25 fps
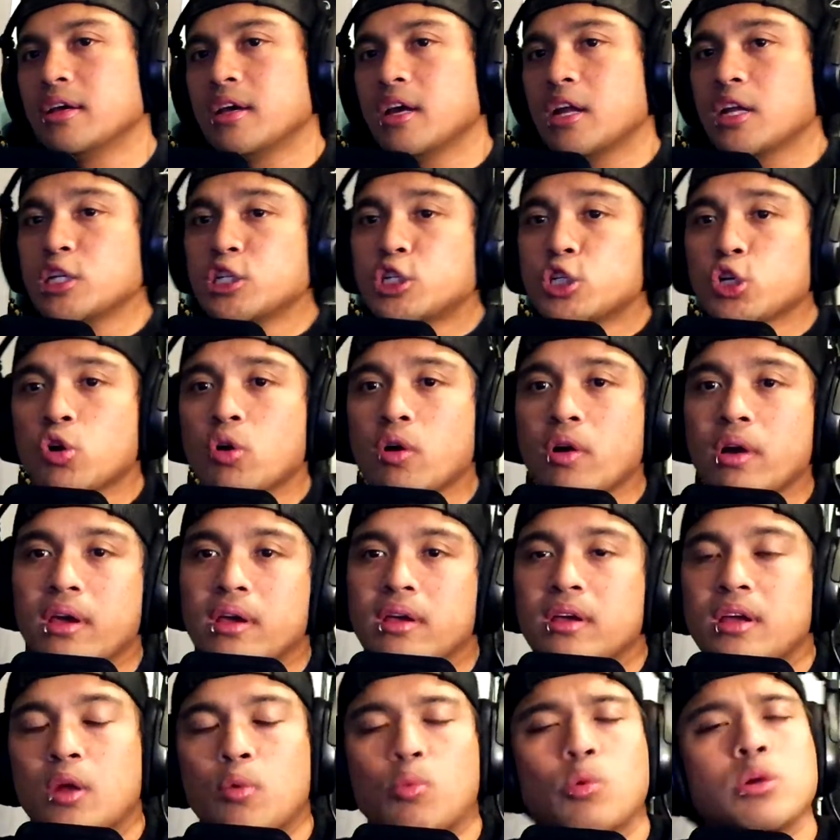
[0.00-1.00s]
And
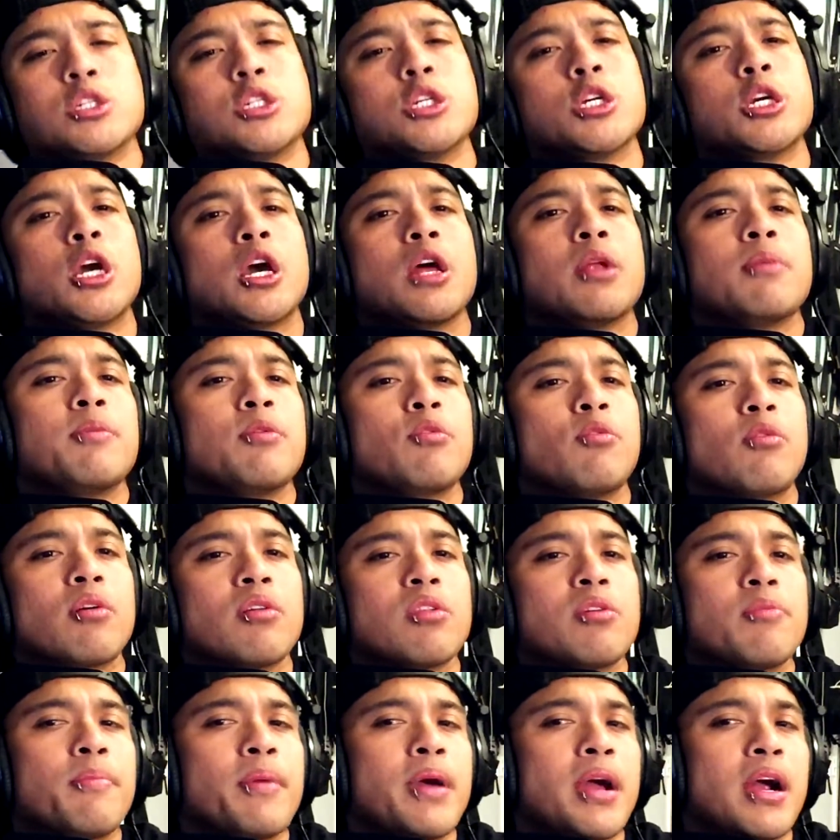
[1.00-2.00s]
enjoy. And once again,
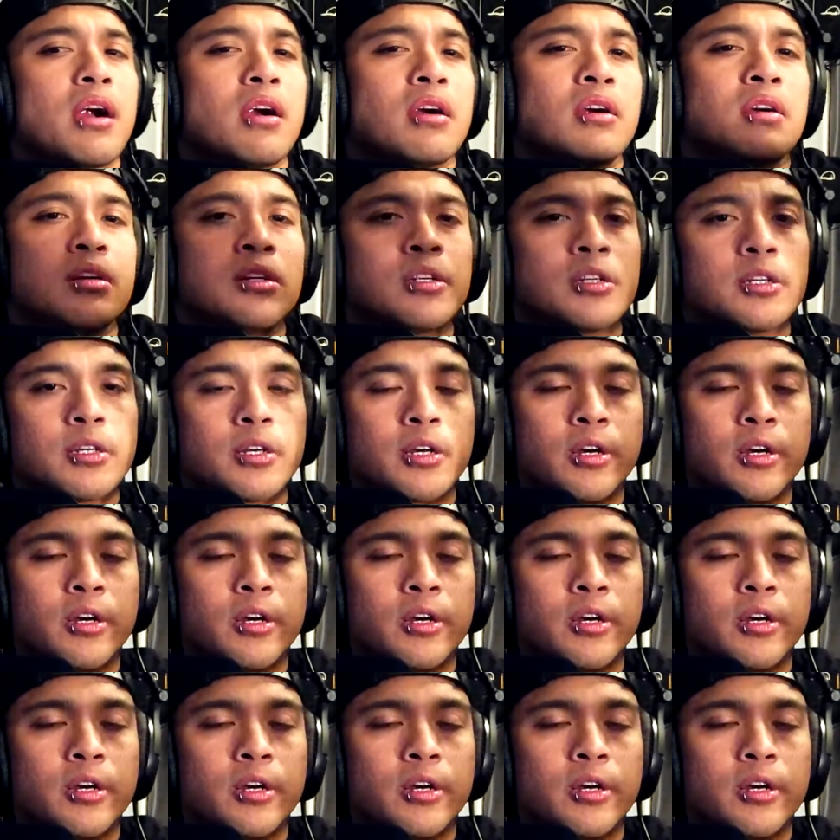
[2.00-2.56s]
beware the bear.